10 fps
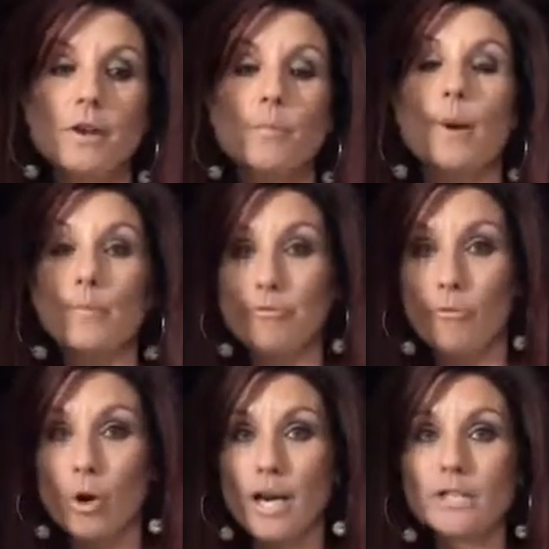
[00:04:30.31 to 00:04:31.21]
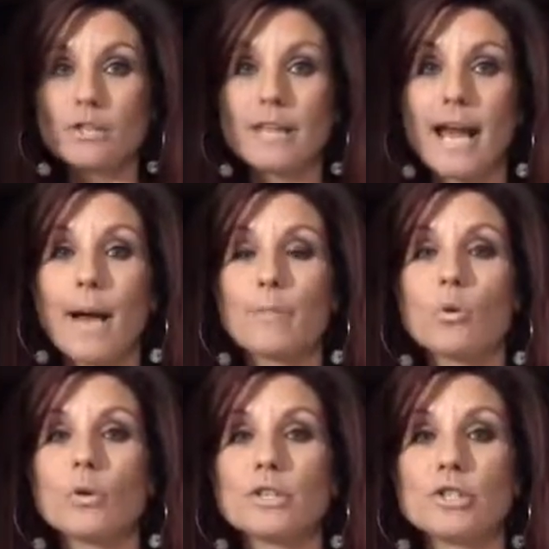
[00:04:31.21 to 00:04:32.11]
but before I do that, I'm
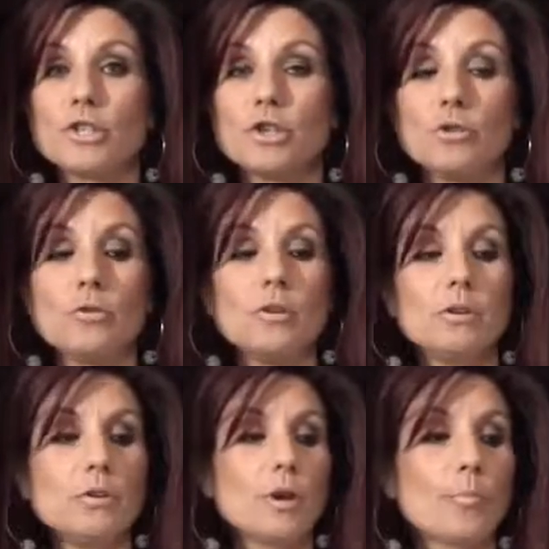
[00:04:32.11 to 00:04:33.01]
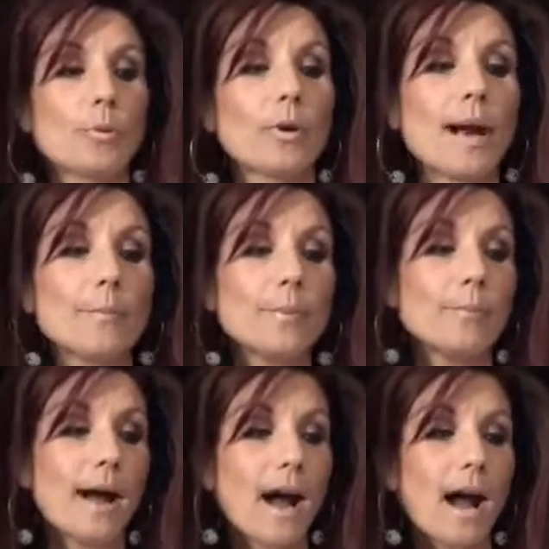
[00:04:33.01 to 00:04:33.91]
going to prep
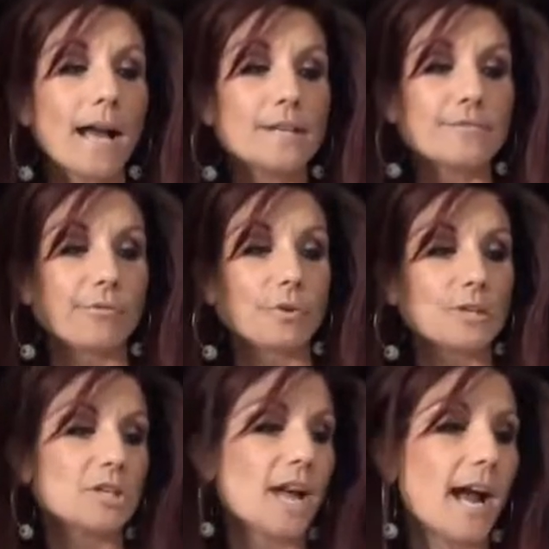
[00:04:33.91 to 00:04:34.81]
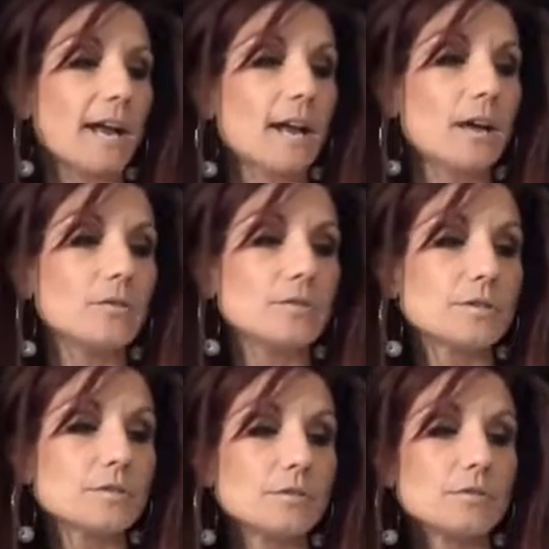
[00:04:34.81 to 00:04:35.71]
my eyes for the shadows.